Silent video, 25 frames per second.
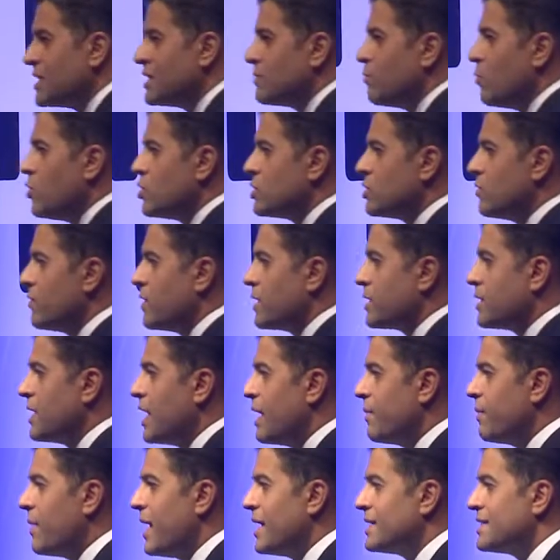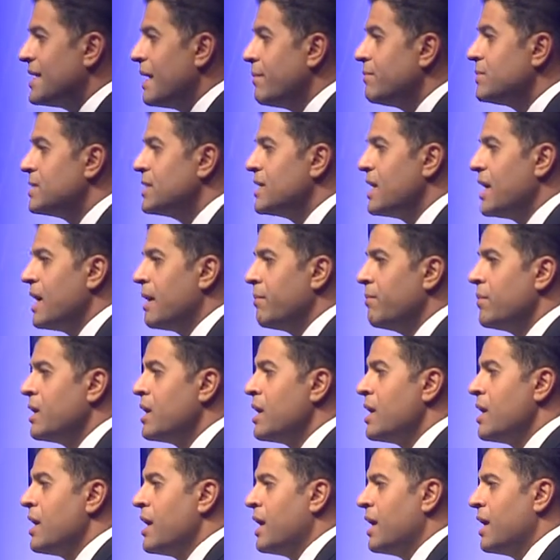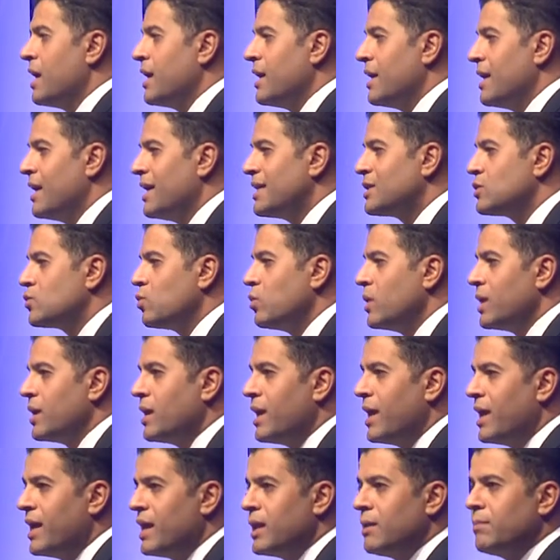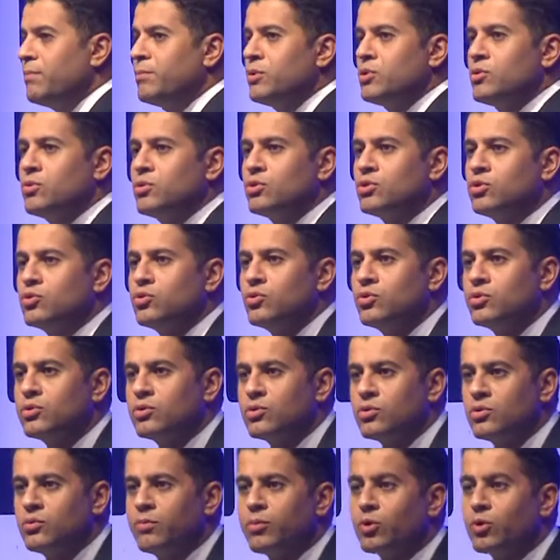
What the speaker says: is most of the time as MDM, it will help you to